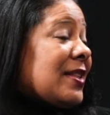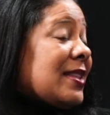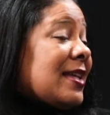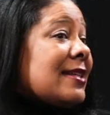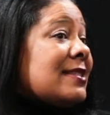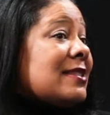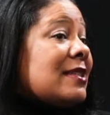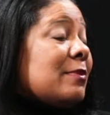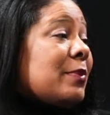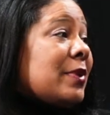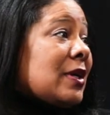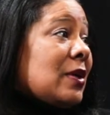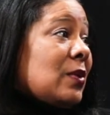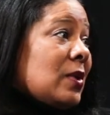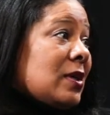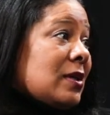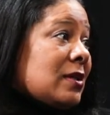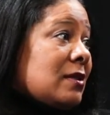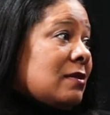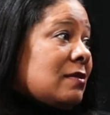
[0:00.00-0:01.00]
That's a big
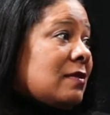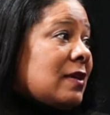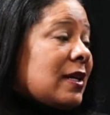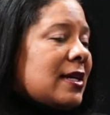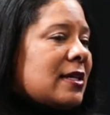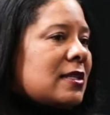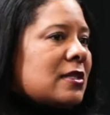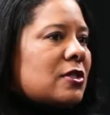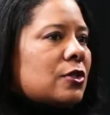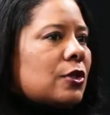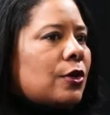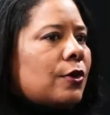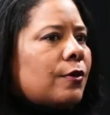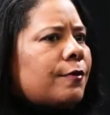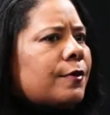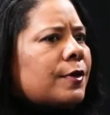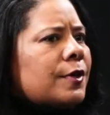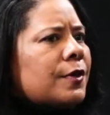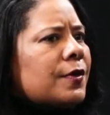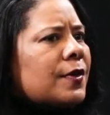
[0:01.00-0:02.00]
one, right? So
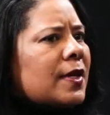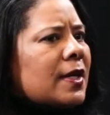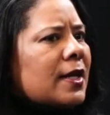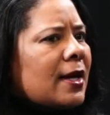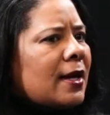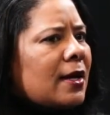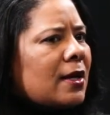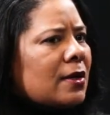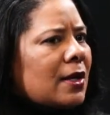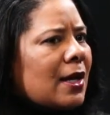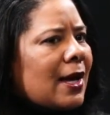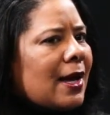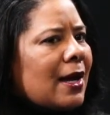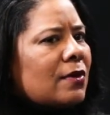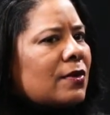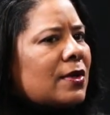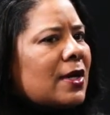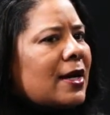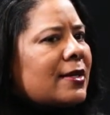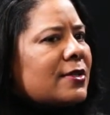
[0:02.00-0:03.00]
figuring out
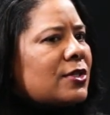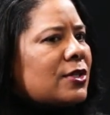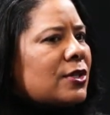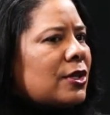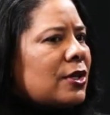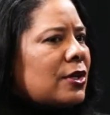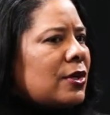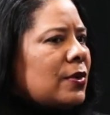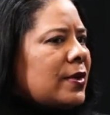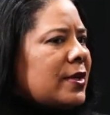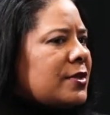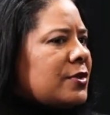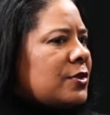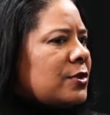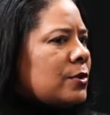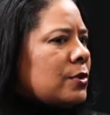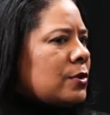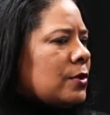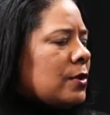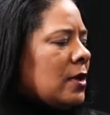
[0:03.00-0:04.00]
how not to go
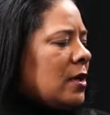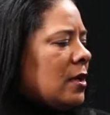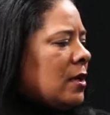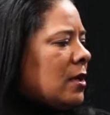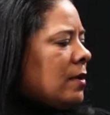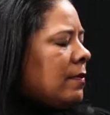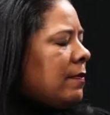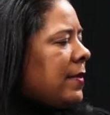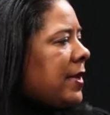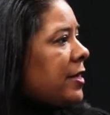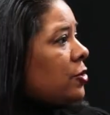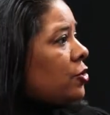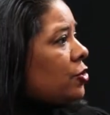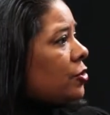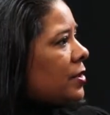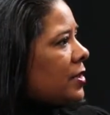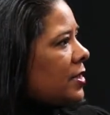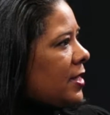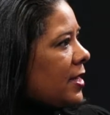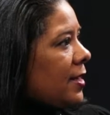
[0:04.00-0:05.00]
into
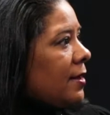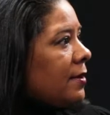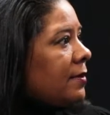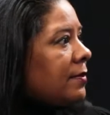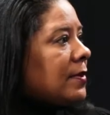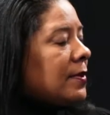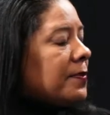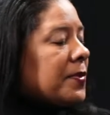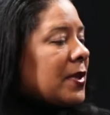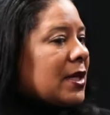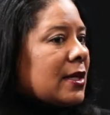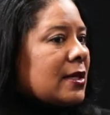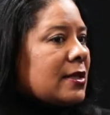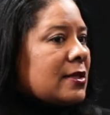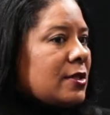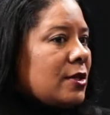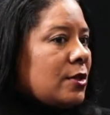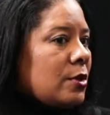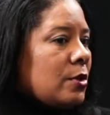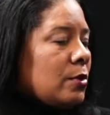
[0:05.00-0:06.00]
major debt but
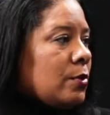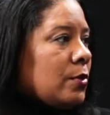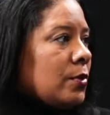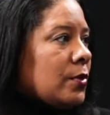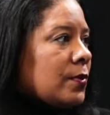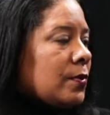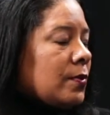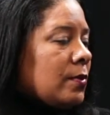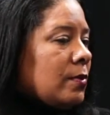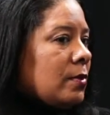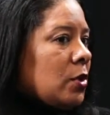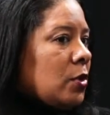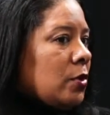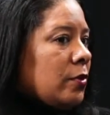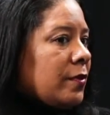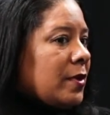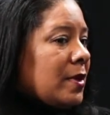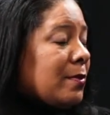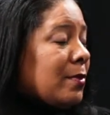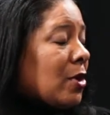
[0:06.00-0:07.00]
continue
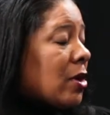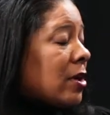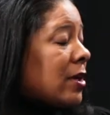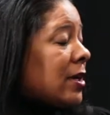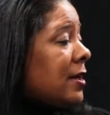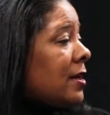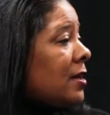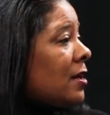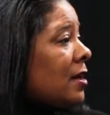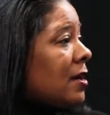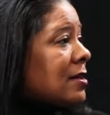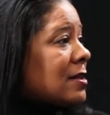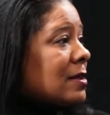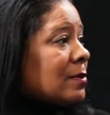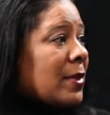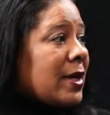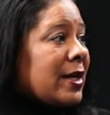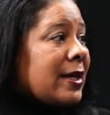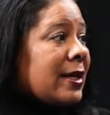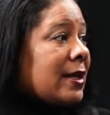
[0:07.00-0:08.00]
moving. Marketing
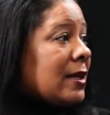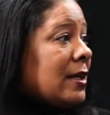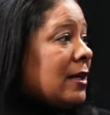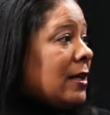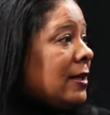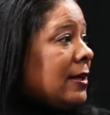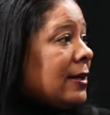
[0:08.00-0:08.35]
costs money.